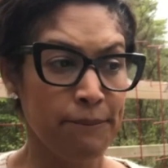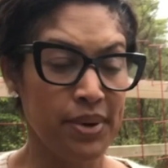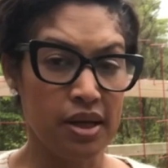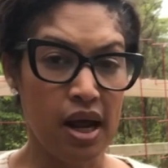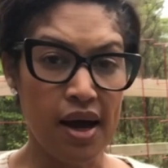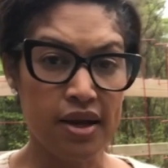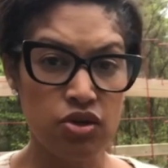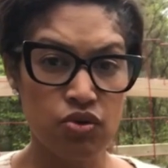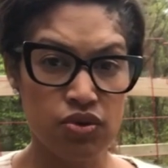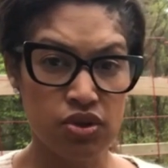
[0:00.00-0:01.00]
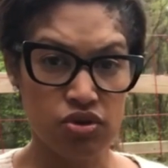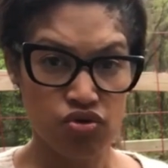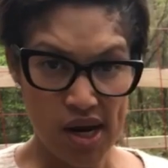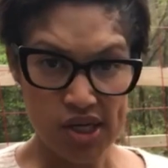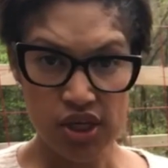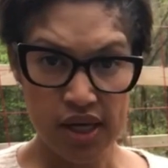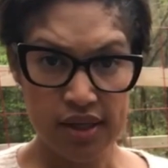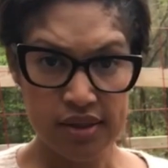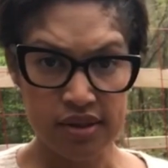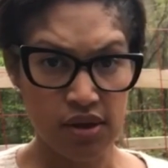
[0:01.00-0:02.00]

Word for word: but I used trash cans.